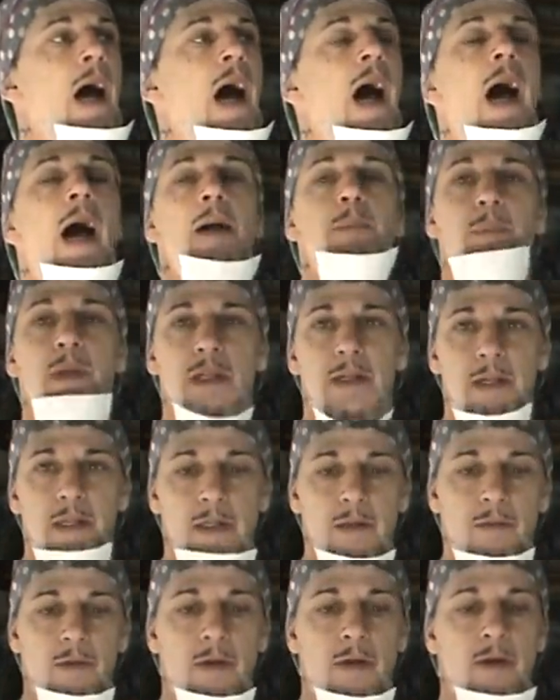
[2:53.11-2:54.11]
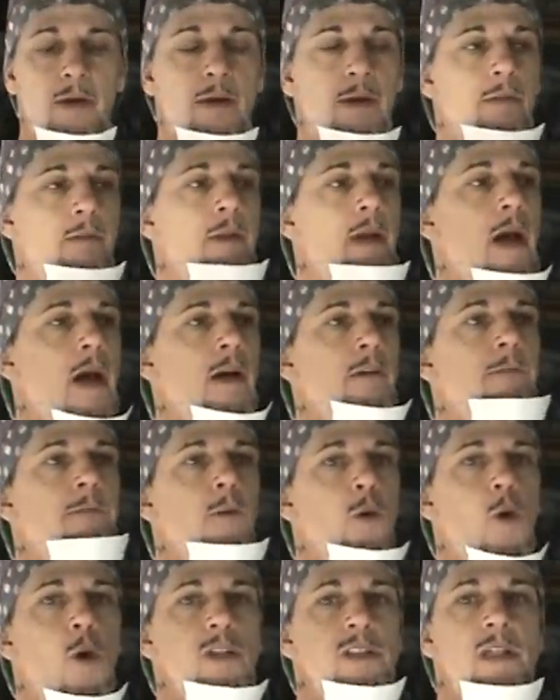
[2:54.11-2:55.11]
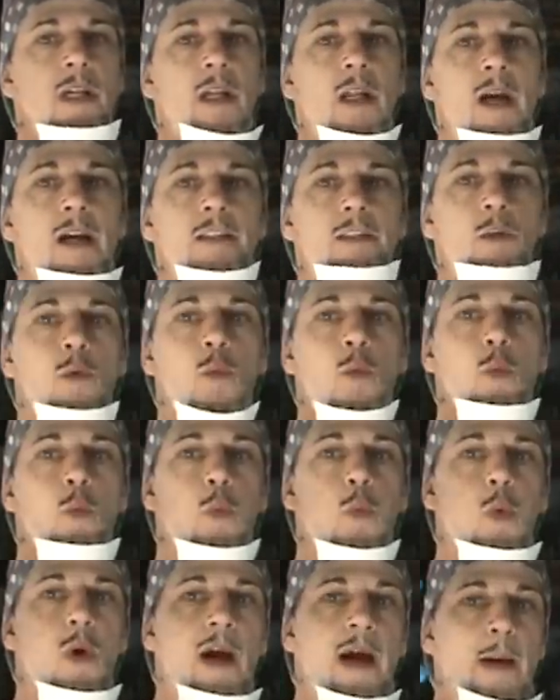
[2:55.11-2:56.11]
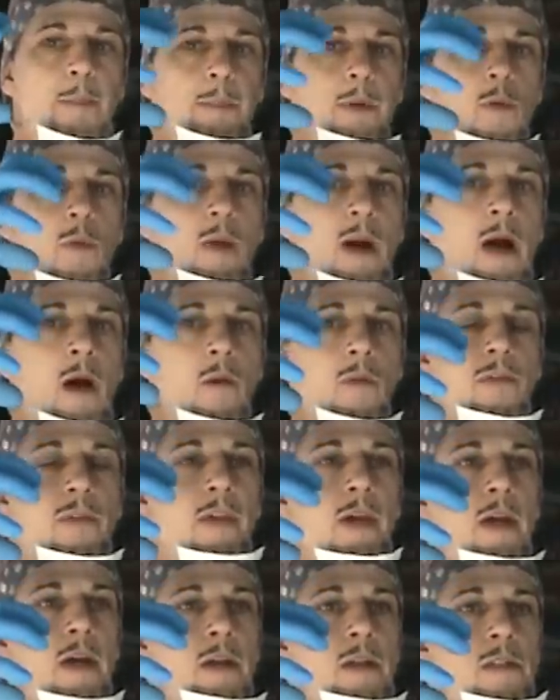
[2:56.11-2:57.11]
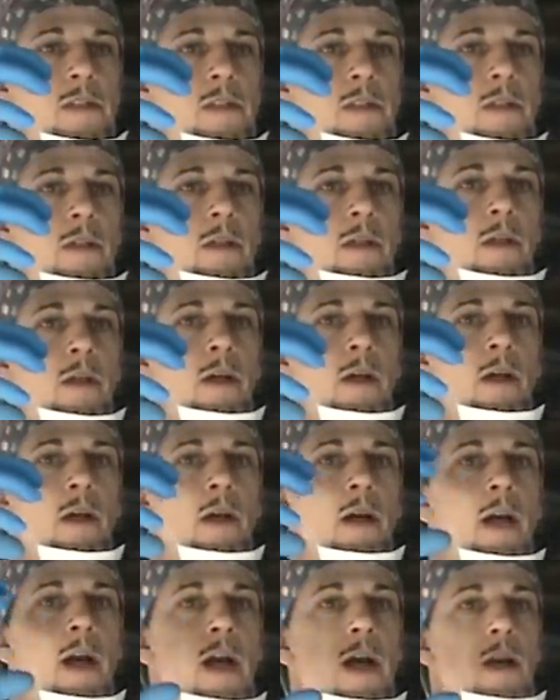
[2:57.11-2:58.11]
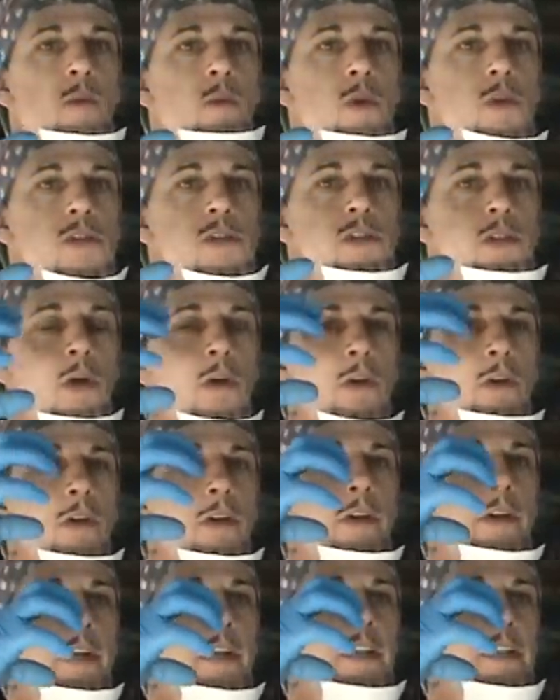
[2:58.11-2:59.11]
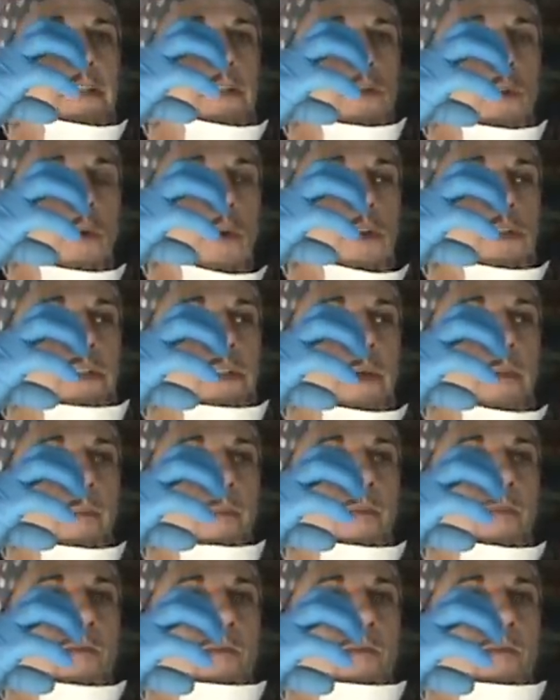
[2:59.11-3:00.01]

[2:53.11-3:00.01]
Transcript: I believe, that fluorescent lights wrap around things and will show you the distortion.